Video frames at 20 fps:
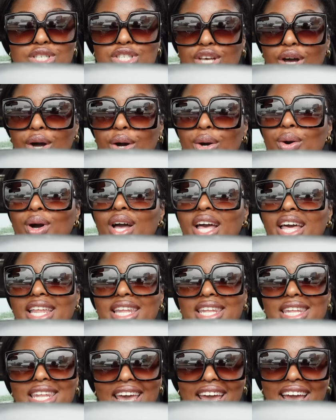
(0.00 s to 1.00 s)
So
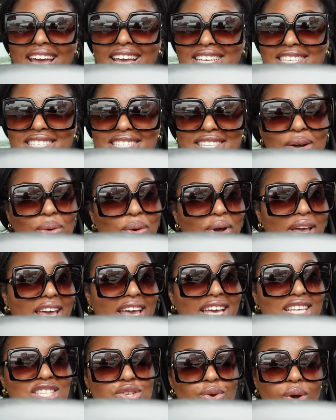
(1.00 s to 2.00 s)
Leah is
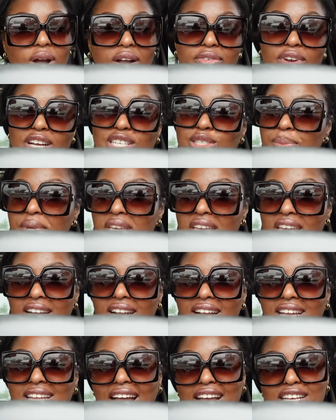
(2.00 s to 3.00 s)
going into her freshman
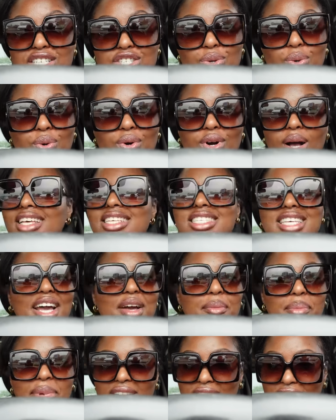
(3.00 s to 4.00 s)
year in high school. It's
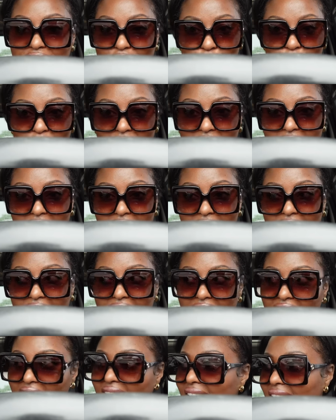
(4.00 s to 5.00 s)
like a bittersweet
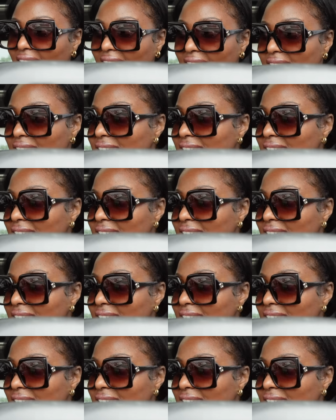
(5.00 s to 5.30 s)
thing